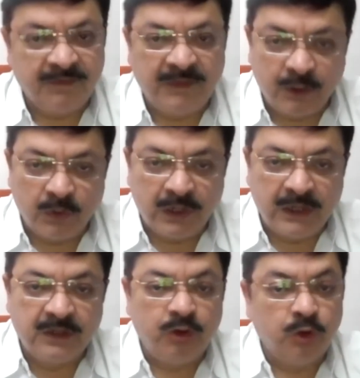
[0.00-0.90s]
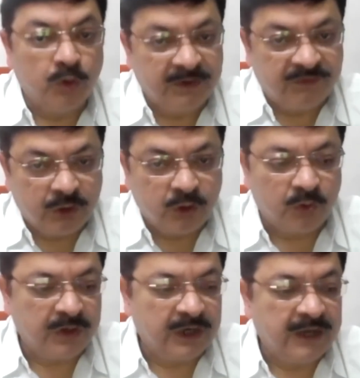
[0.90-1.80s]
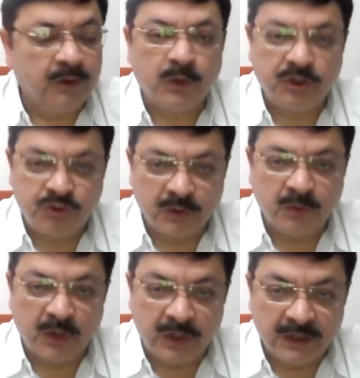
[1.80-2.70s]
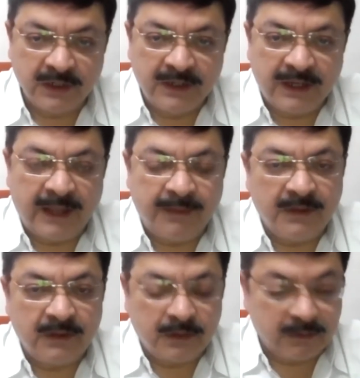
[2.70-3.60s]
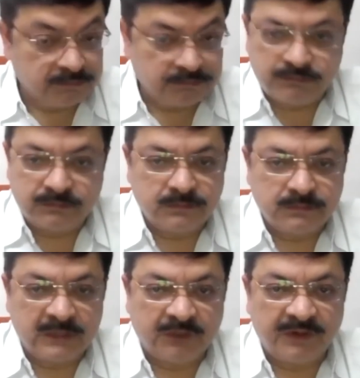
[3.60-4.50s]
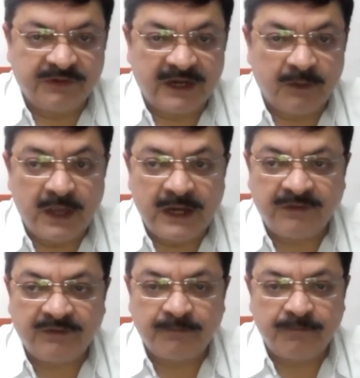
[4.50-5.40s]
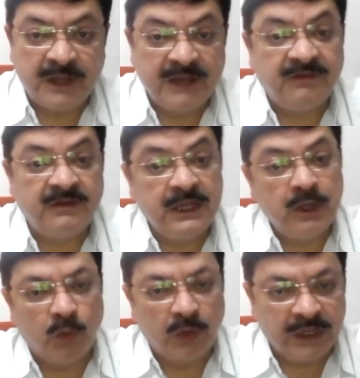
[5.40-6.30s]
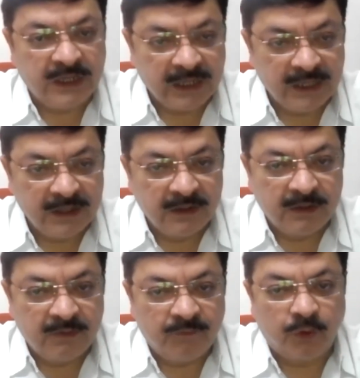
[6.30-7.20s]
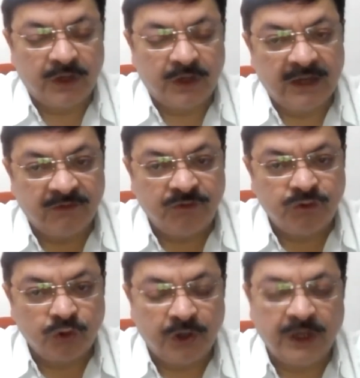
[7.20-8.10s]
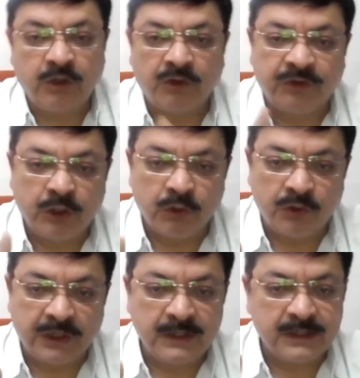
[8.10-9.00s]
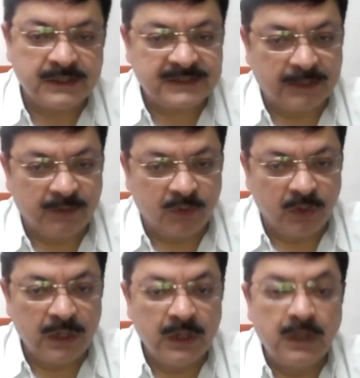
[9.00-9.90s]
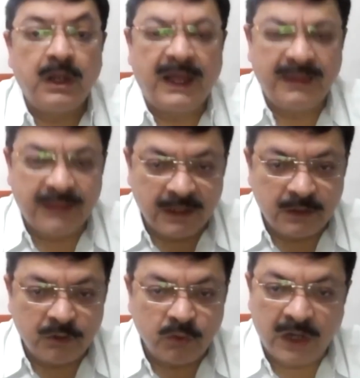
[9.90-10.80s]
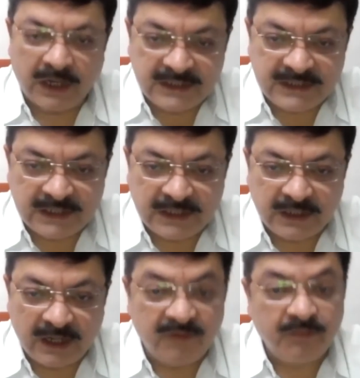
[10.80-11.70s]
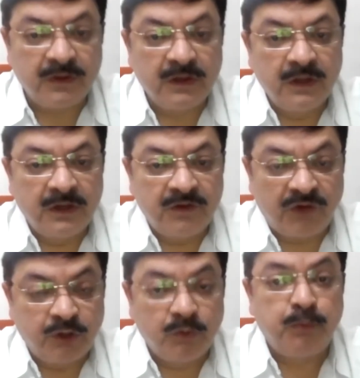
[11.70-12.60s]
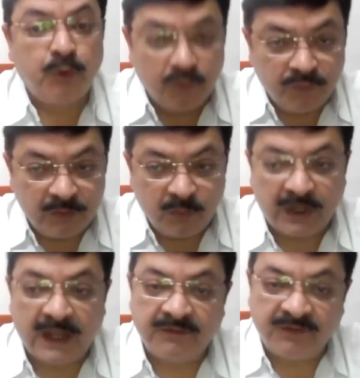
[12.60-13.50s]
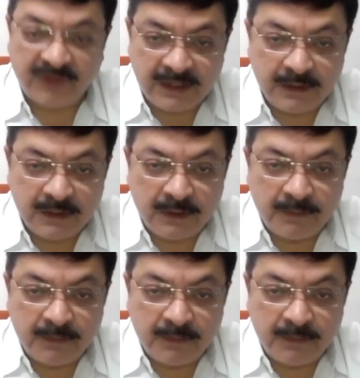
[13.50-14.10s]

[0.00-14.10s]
Then only you'll be secure in the virtual world. And uh, that's why I said awareness is the only key for ensuring your security in the cyber world. I think to a large extent, I've tried to prove what I have said.